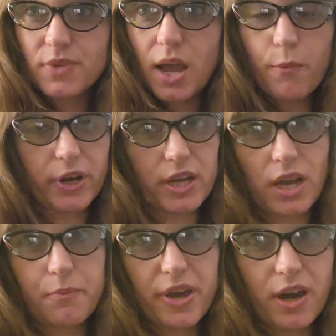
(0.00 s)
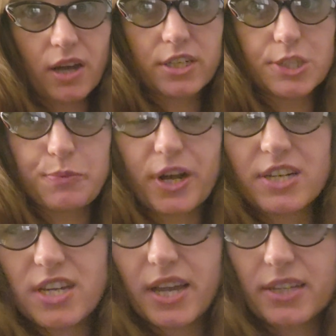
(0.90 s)
I'm working on my honors
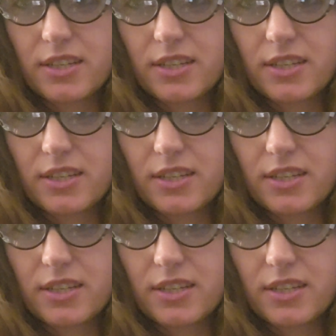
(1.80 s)
project,